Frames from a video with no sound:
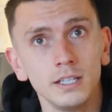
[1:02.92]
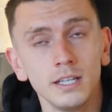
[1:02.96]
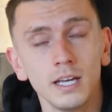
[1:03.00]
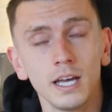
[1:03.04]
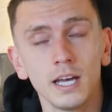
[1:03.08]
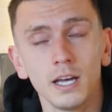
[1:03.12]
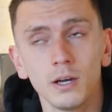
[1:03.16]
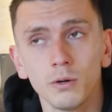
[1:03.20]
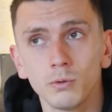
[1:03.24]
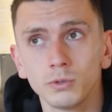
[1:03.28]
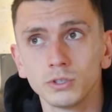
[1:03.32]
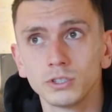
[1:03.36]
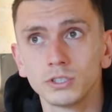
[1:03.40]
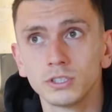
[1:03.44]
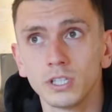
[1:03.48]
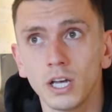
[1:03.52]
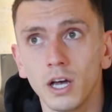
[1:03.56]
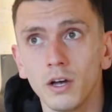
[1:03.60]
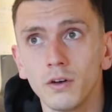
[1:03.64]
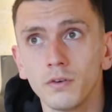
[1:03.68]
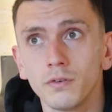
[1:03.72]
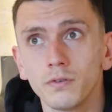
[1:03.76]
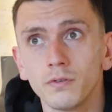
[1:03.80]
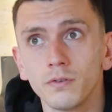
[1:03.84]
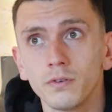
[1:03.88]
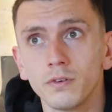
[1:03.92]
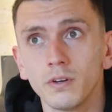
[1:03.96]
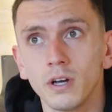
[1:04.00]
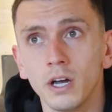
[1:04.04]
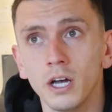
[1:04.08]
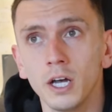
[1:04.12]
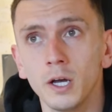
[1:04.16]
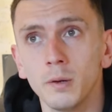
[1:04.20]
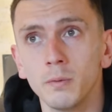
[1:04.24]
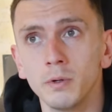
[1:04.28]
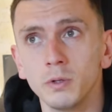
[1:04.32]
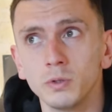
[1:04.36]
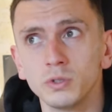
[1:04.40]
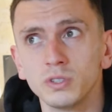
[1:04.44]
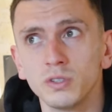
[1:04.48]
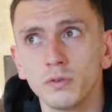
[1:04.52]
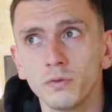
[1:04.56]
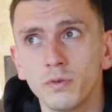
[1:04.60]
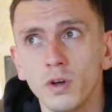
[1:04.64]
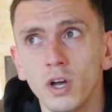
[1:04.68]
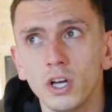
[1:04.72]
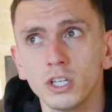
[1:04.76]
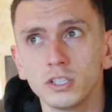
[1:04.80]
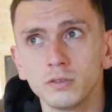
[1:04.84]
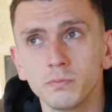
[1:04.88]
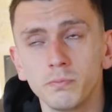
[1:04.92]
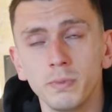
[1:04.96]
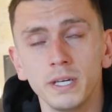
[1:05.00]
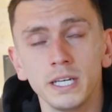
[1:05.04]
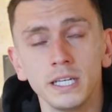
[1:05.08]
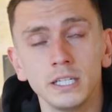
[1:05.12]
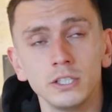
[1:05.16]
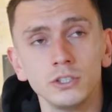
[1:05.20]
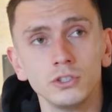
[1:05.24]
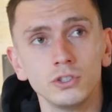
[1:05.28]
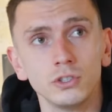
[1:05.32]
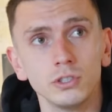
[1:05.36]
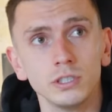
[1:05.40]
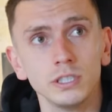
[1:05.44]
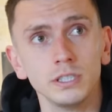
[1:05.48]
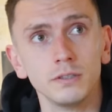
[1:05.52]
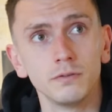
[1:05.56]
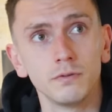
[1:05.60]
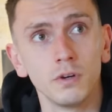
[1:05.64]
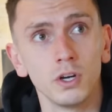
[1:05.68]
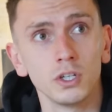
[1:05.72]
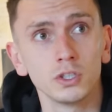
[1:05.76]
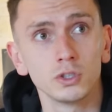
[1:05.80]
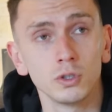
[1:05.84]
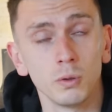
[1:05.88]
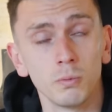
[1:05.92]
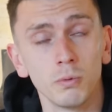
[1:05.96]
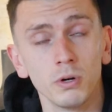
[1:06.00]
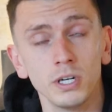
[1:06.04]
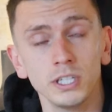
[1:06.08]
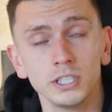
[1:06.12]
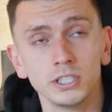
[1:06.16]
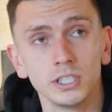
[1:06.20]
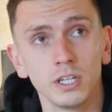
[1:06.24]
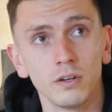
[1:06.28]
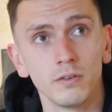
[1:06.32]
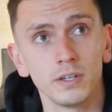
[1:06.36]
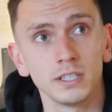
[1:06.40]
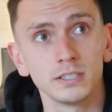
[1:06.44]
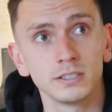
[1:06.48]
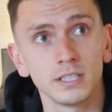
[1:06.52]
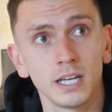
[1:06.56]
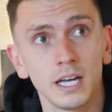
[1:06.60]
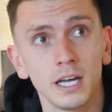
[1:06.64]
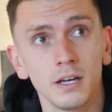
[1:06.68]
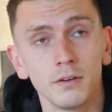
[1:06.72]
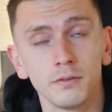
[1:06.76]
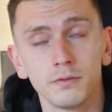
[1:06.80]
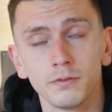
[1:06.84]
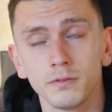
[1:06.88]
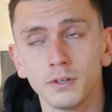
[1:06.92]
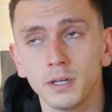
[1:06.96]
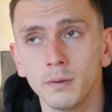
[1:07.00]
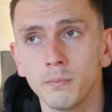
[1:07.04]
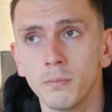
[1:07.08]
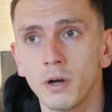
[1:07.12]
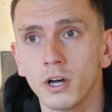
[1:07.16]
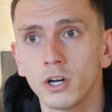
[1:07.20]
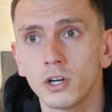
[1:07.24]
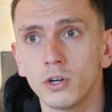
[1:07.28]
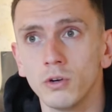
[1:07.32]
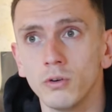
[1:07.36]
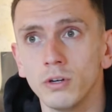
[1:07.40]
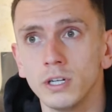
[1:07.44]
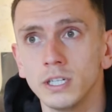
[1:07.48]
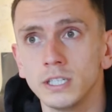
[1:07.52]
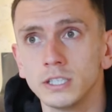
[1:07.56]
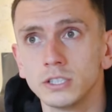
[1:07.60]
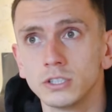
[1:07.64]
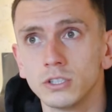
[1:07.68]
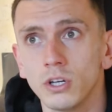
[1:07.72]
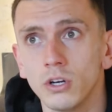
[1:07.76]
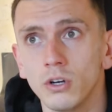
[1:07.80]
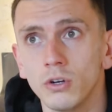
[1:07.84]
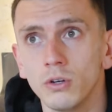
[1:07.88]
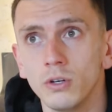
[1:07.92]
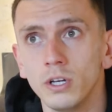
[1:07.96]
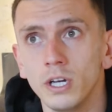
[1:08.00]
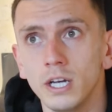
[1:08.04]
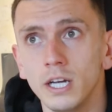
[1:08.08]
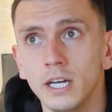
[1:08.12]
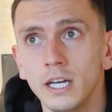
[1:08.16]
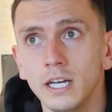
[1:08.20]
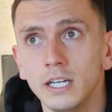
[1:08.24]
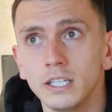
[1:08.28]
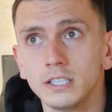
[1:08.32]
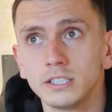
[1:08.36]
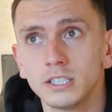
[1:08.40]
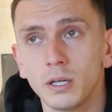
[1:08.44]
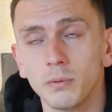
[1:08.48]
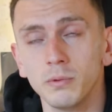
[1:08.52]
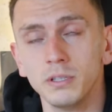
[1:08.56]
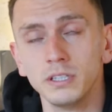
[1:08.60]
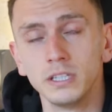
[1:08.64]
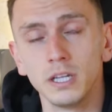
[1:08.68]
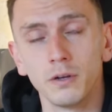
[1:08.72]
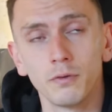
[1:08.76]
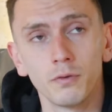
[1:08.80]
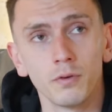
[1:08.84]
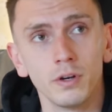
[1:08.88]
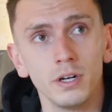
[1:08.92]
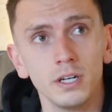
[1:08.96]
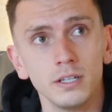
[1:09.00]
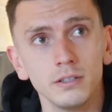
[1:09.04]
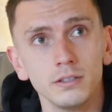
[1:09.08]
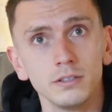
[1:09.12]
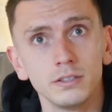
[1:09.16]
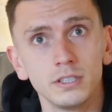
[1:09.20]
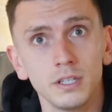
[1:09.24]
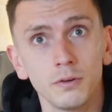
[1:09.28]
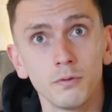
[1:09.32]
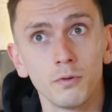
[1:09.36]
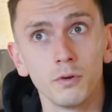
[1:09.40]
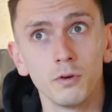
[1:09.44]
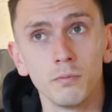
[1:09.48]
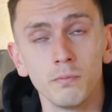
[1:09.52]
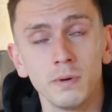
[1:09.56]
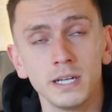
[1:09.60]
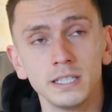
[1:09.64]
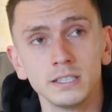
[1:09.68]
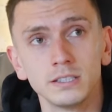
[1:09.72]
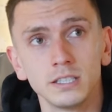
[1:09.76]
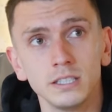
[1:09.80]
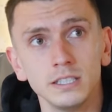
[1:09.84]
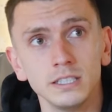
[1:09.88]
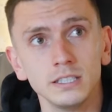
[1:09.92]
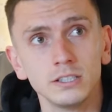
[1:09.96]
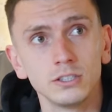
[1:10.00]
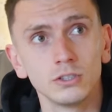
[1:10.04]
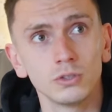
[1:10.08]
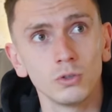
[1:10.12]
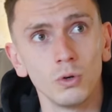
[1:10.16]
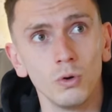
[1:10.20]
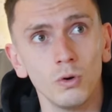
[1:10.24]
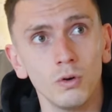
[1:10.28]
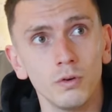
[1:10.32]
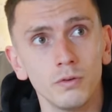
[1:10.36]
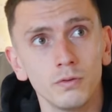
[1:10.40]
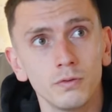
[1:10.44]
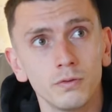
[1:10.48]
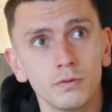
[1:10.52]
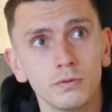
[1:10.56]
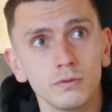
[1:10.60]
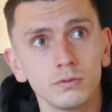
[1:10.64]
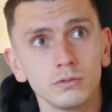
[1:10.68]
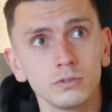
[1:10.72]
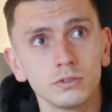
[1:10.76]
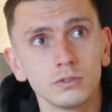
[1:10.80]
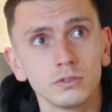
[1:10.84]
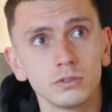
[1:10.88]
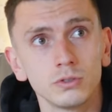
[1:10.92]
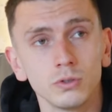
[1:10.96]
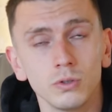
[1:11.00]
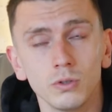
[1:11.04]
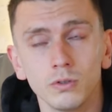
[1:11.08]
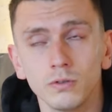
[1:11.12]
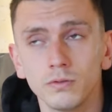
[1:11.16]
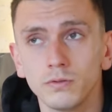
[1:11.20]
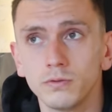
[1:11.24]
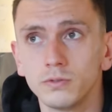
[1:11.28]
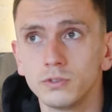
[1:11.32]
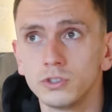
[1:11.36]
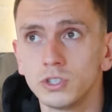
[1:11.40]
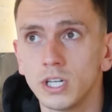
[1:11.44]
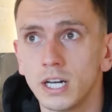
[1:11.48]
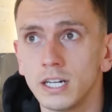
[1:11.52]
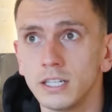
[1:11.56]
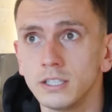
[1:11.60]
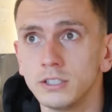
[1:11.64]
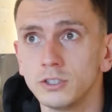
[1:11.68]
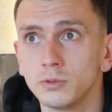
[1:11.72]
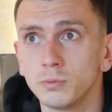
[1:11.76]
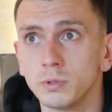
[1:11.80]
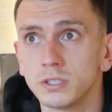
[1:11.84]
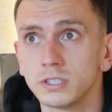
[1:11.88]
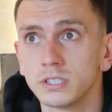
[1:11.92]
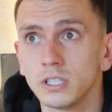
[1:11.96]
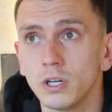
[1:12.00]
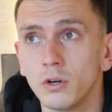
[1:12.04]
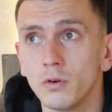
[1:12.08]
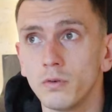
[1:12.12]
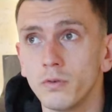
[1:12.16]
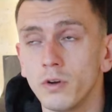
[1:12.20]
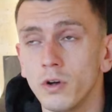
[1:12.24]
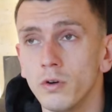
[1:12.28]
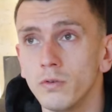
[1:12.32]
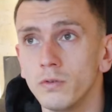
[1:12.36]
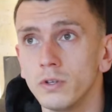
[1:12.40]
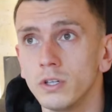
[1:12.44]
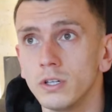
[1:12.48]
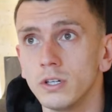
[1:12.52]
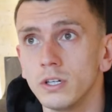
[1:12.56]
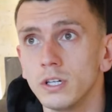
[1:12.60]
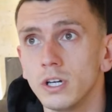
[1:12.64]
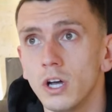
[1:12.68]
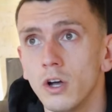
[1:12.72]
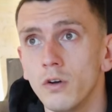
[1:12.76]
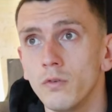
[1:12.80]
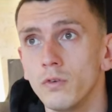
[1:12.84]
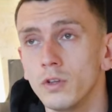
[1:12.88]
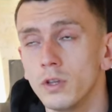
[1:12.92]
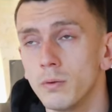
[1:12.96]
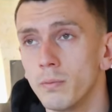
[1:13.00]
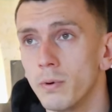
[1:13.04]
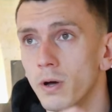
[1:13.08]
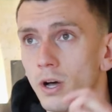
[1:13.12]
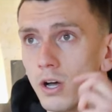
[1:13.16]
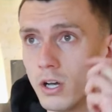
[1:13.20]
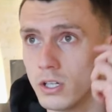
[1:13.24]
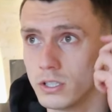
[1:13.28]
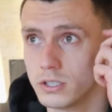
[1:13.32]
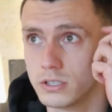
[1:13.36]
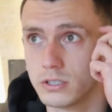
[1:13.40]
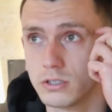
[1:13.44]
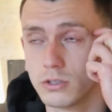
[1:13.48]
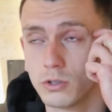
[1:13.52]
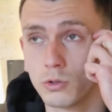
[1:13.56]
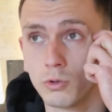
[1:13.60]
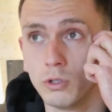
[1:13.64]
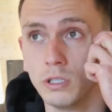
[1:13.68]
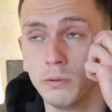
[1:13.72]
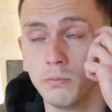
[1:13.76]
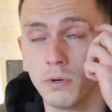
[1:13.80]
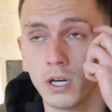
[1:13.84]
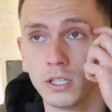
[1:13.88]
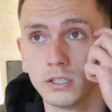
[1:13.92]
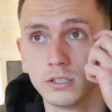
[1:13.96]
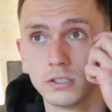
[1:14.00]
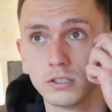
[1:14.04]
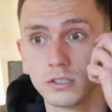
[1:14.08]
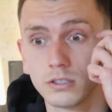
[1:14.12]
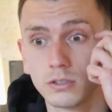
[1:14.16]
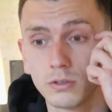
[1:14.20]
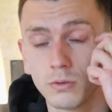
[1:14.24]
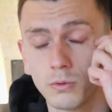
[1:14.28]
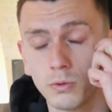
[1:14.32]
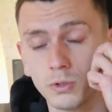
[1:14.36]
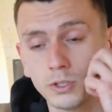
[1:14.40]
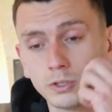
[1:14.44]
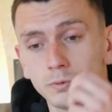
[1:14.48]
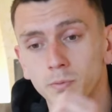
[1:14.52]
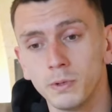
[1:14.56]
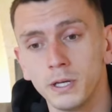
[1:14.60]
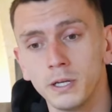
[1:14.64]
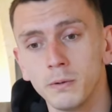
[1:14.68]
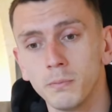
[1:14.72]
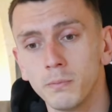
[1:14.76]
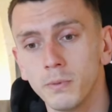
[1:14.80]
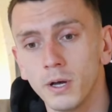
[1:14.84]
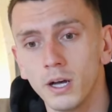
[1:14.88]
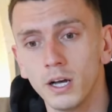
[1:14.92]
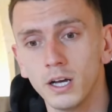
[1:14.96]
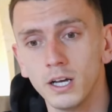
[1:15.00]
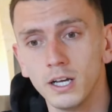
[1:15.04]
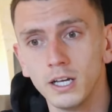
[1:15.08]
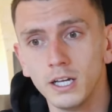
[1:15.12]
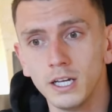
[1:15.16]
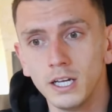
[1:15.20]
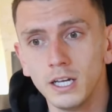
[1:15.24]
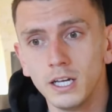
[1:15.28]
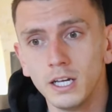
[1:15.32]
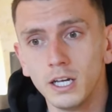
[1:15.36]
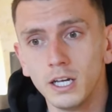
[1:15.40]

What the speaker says: Yeah, it was tough. It was the first big injury, first operation I've had to have in my career, so something different mentally to sort of challenge myself over the past 3 months, what it's been. But